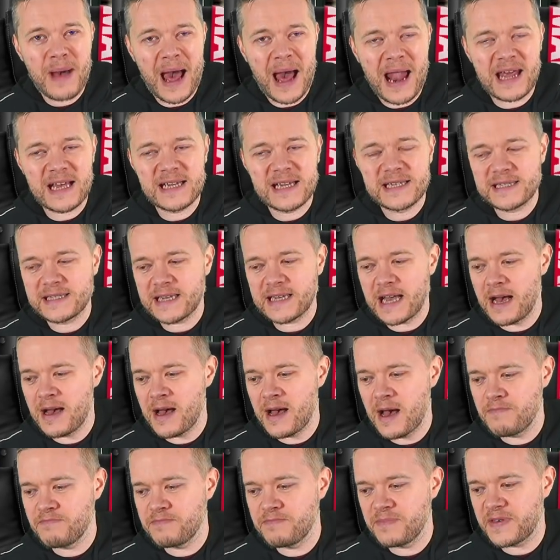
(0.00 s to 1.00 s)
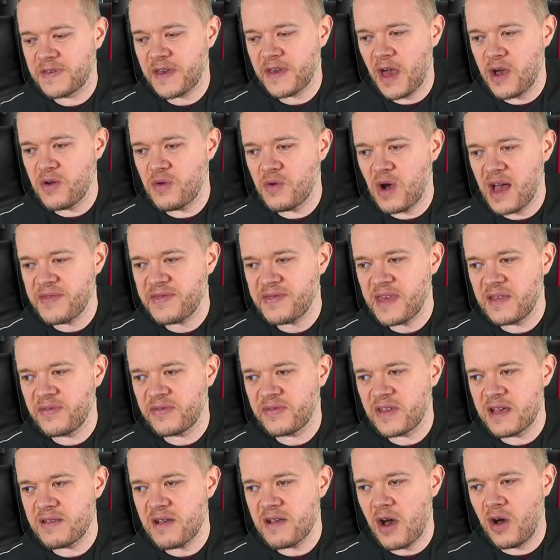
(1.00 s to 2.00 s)
Palace. Um, so I think
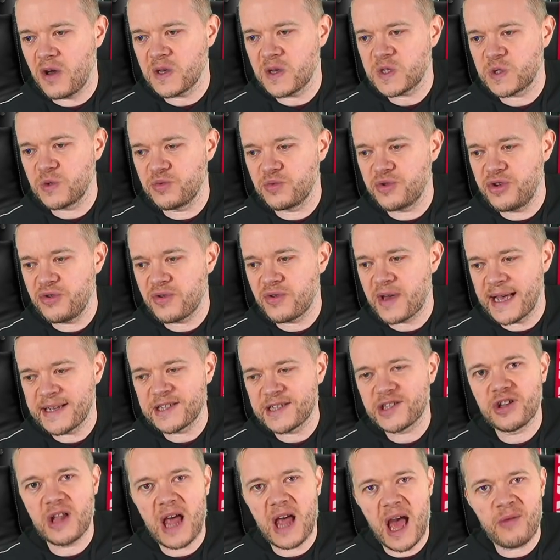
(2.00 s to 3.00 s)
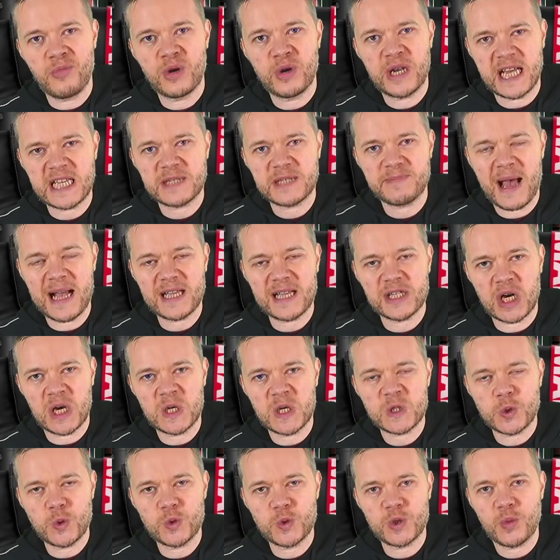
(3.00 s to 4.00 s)
that Arsenal, Newcastle, I would expect
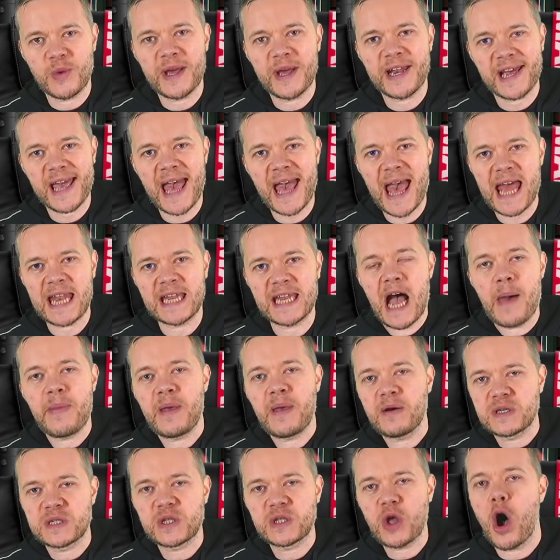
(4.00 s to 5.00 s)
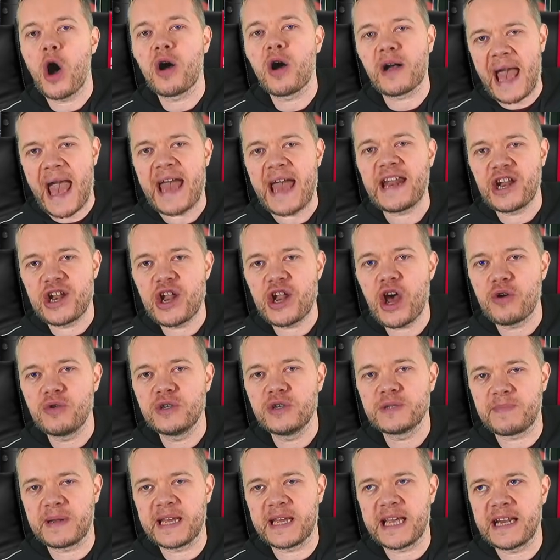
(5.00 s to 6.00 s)
Arsenal to win again. And they'll start getting a
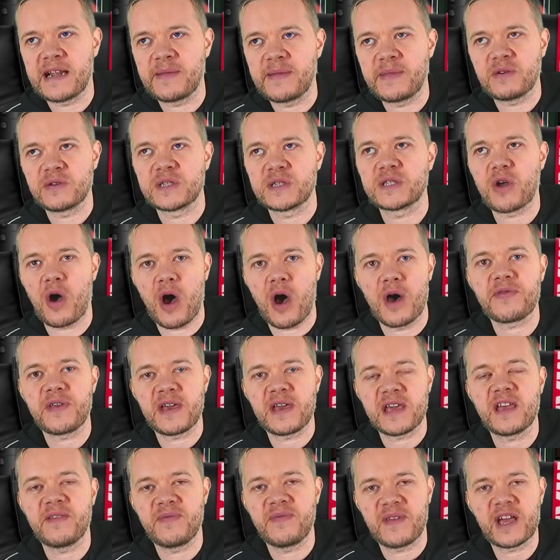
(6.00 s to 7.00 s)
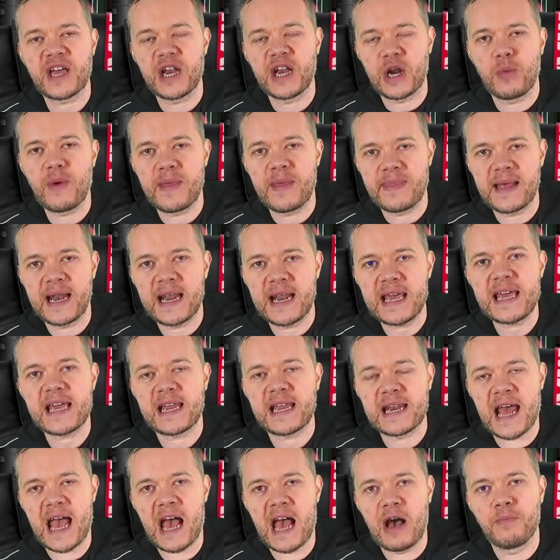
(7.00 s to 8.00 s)
nosebleed and they'll start thinking they're going to win the league
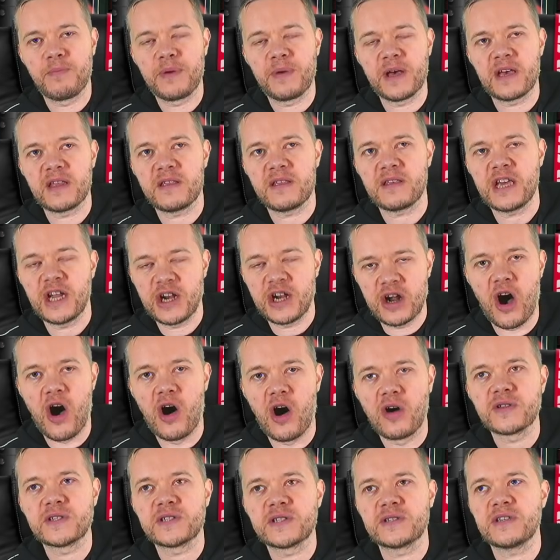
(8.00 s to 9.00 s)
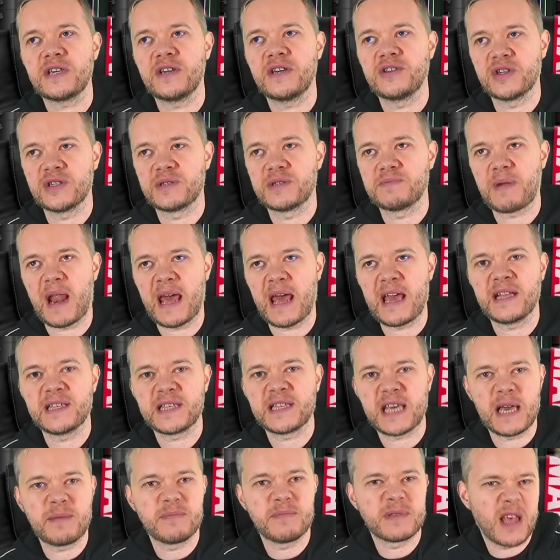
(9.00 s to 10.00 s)
now, but you're not. You're just playing
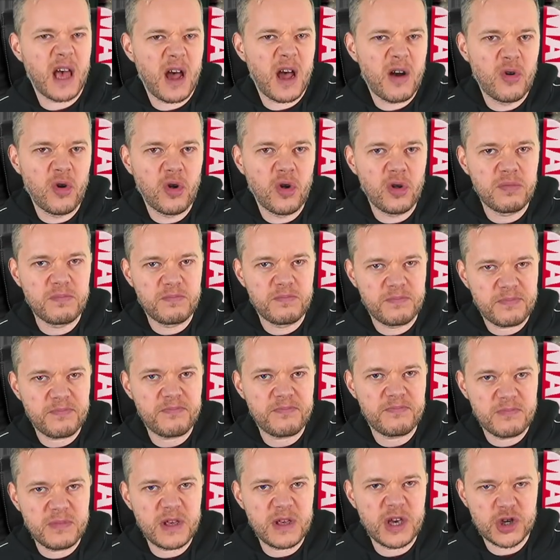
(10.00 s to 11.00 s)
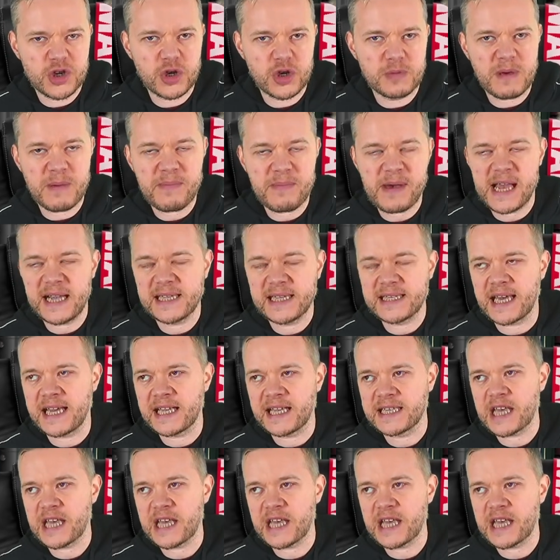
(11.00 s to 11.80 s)
teams that are all you should be beating.